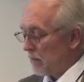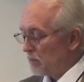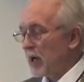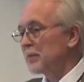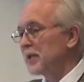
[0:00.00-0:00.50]

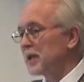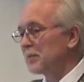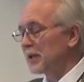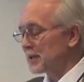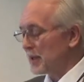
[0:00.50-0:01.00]
Probably a
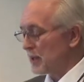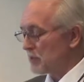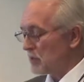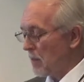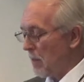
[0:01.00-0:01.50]
couple of
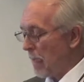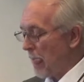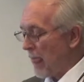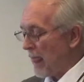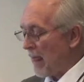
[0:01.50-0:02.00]
times.
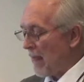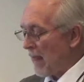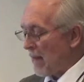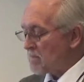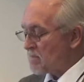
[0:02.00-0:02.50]

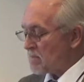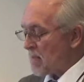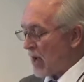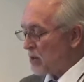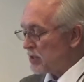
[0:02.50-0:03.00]

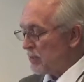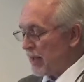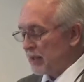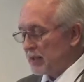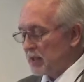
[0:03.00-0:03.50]
I was
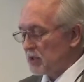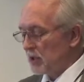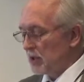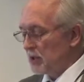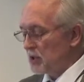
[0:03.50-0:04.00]
mainly
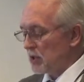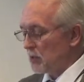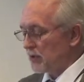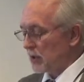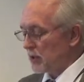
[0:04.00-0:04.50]
disillusioned
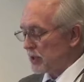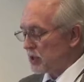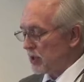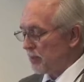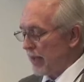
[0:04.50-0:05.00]
with the
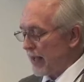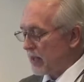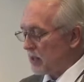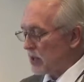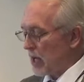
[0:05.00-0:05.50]
Christian
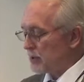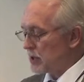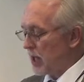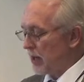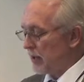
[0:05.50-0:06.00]
baggage I was
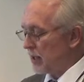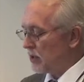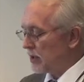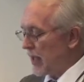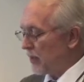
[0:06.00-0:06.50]
carrying and
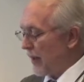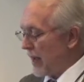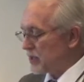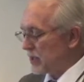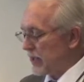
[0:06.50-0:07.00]
could not
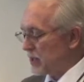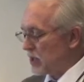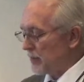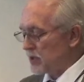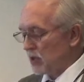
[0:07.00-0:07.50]
rationally
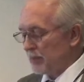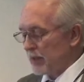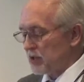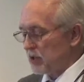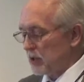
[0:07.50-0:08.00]
accept so
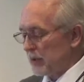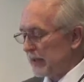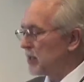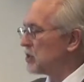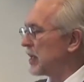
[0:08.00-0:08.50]
much of the
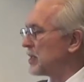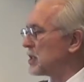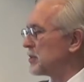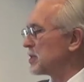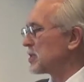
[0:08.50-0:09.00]
religion as
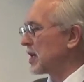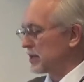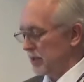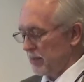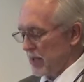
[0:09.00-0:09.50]
it was taught
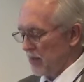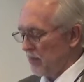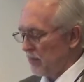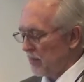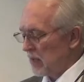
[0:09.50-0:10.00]
to me.
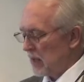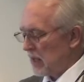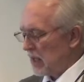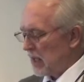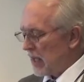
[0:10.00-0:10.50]

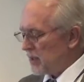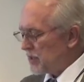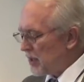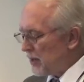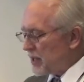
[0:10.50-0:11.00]
It's
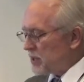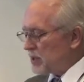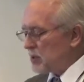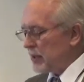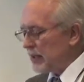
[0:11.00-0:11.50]
interesting
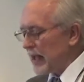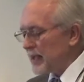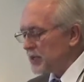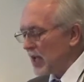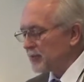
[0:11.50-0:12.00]
to
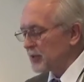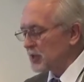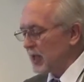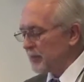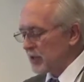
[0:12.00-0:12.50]
realize that for
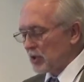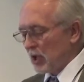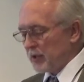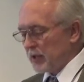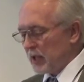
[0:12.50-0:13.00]
some it's
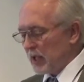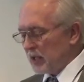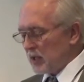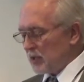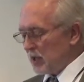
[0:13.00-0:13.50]
harder
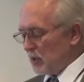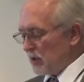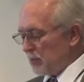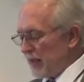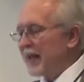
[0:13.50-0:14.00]
to deal
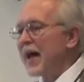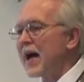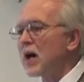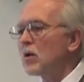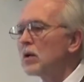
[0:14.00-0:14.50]
with me
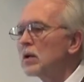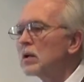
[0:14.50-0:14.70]
now